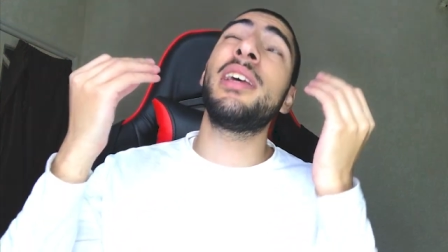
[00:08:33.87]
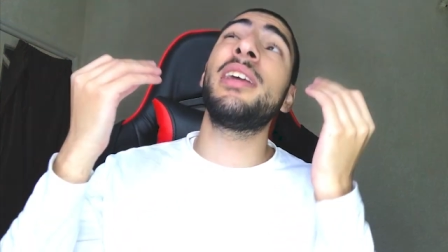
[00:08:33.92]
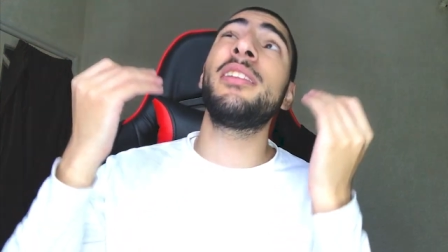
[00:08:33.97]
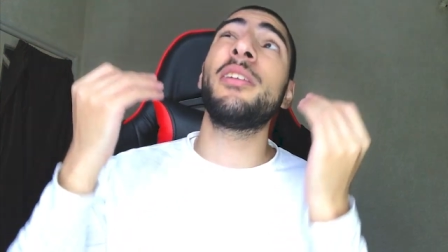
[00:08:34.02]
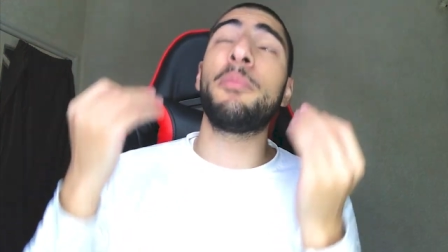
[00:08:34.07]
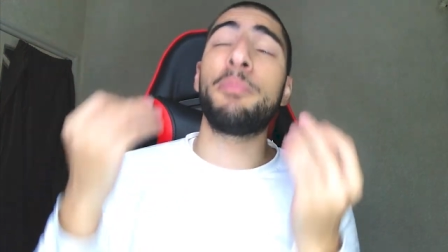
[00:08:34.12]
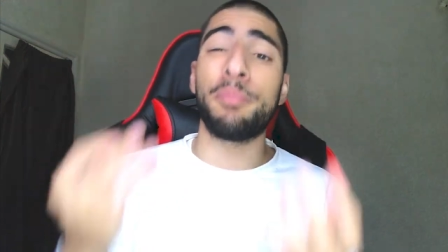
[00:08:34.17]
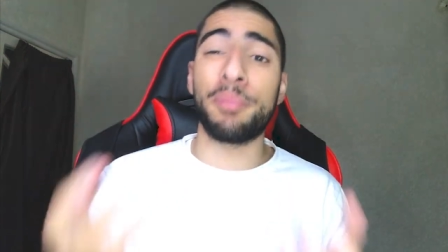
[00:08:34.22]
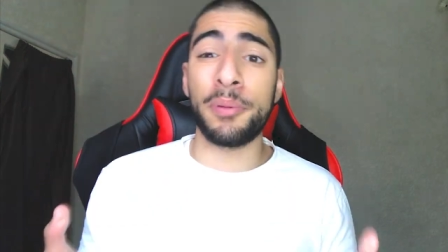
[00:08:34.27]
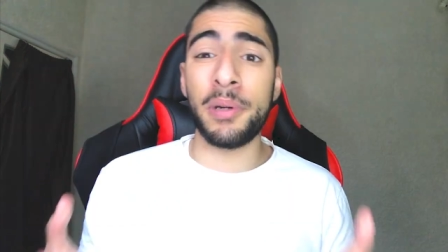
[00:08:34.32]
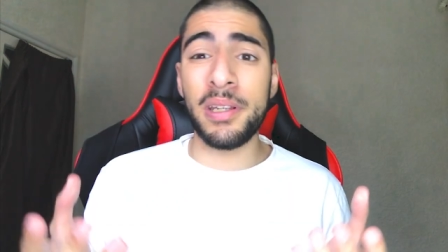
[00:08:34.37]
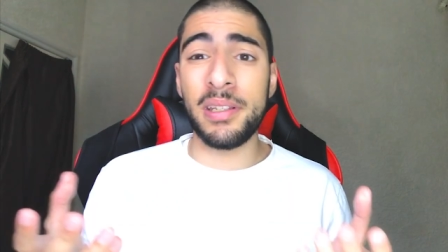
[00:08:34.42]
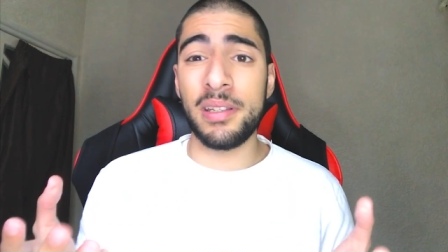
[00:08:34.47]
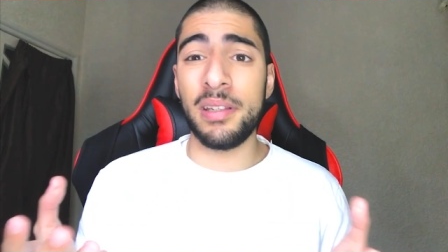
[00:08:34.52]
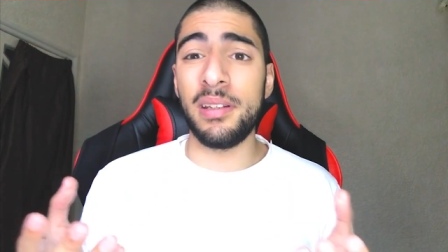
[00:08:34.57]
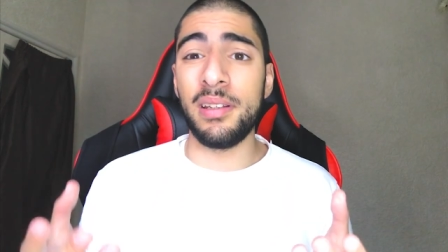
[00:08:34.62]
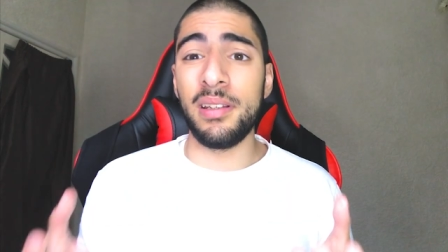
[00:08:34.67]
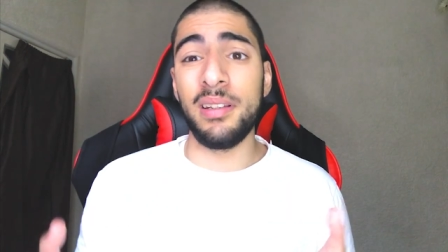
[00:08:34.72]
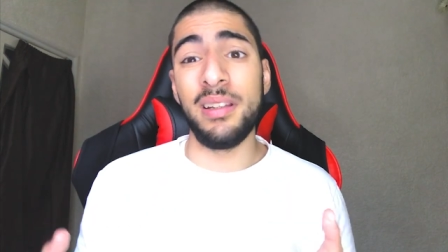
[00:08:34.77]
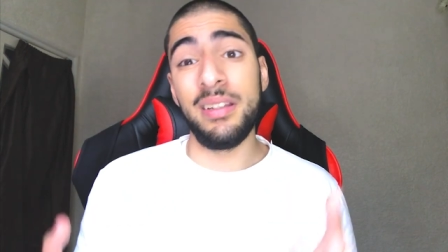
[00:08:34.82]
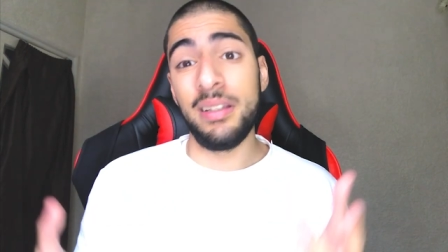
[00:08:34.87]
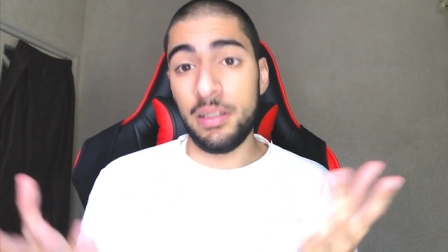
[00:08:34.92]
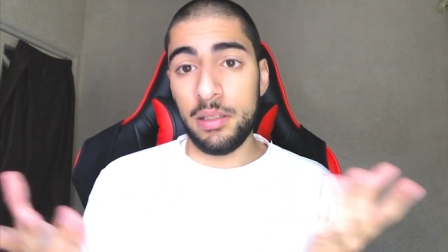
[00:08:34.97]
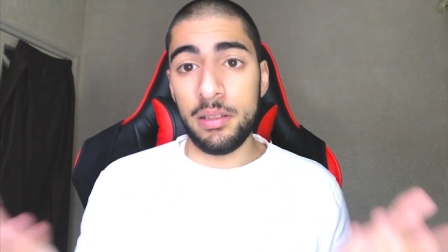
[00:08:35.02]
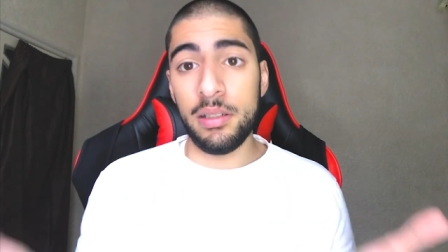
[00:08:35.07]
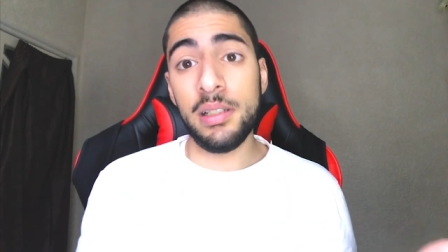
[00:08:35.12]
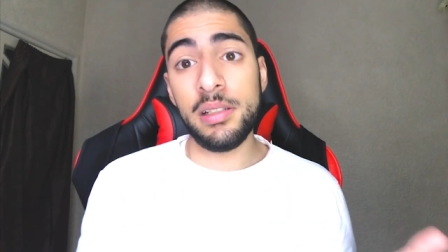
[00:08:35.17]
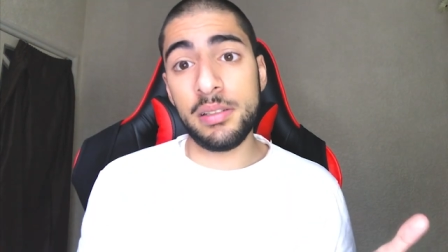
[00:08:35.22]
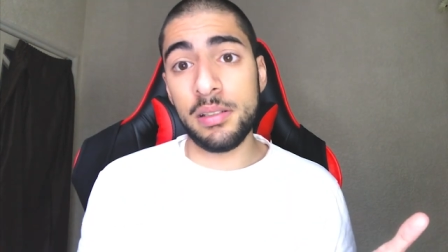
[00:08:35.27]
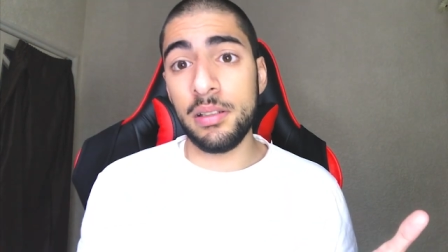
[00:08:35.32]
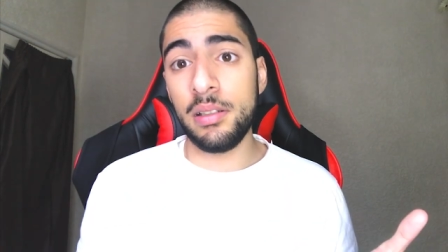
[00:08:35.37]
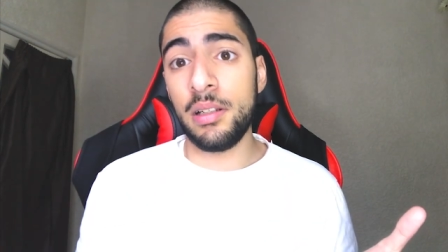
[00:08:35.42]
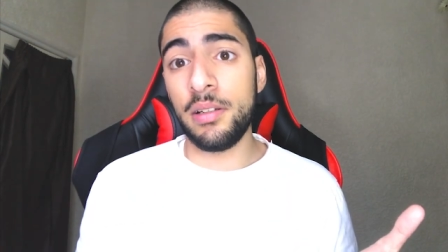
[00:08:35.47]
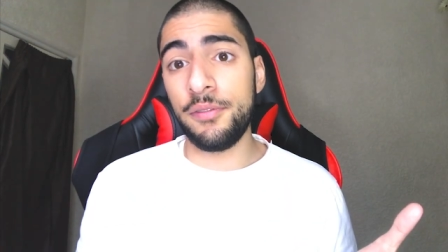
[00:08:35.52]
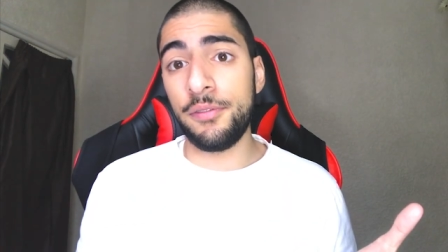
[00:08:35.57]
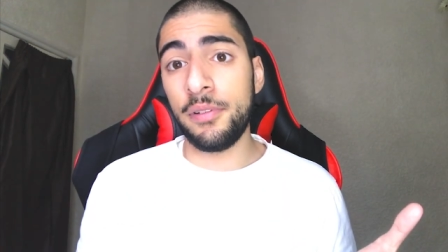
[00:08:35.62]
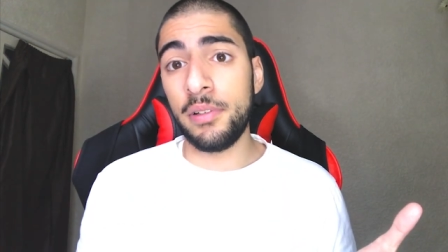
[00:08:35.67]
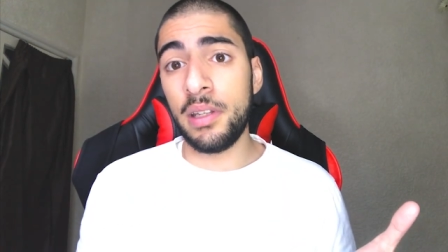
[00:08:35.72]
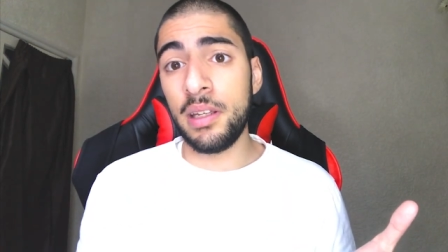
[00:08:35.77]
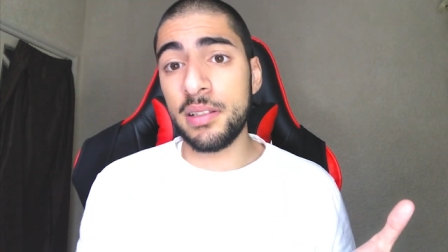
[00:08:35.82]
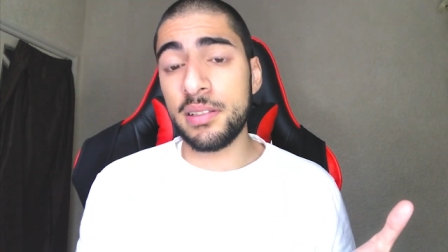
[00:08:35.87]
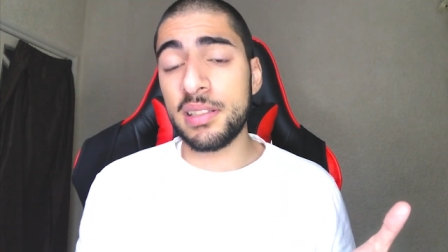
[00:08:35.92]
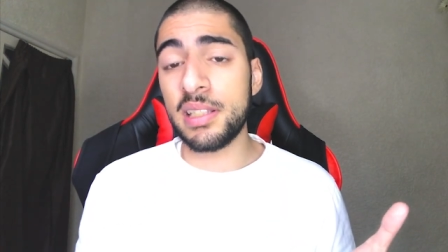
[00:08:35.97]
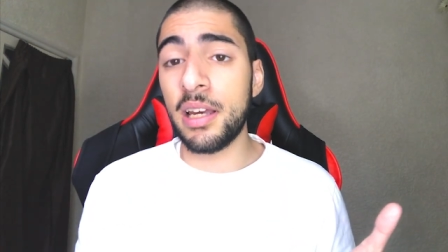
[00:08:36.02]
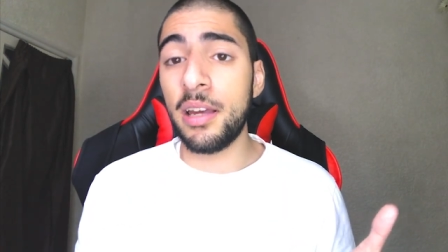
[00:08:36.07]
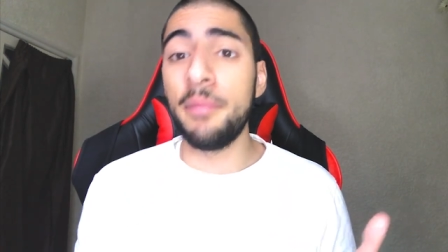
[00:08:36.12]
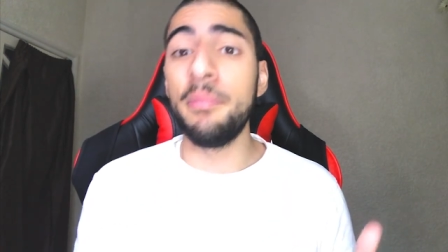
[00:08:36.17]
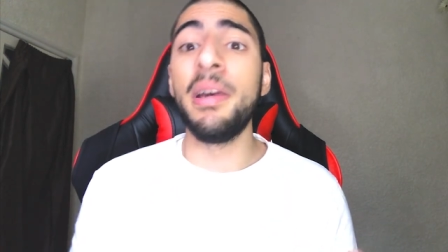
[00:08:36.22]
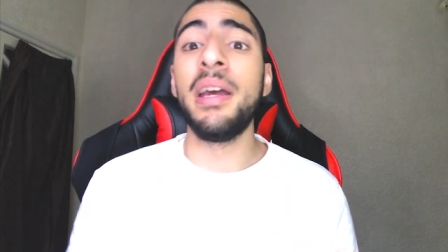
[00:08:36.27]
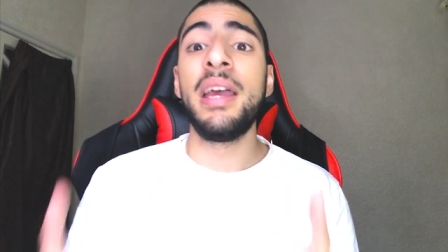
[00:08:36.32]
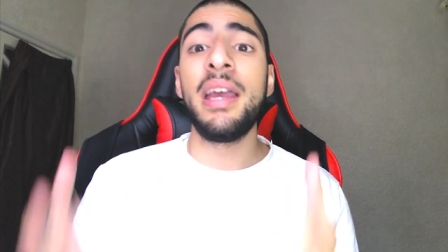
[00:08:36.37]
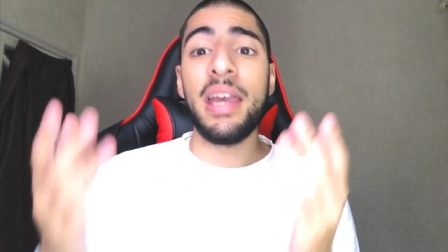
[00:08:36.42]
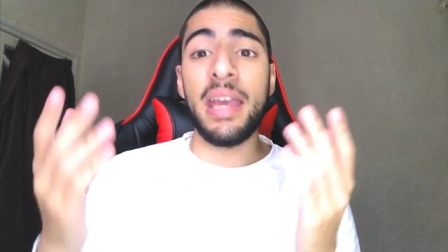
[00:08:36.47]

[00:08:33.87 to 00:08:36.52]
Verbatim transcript: to end up breaking it. Lesson learned for next time.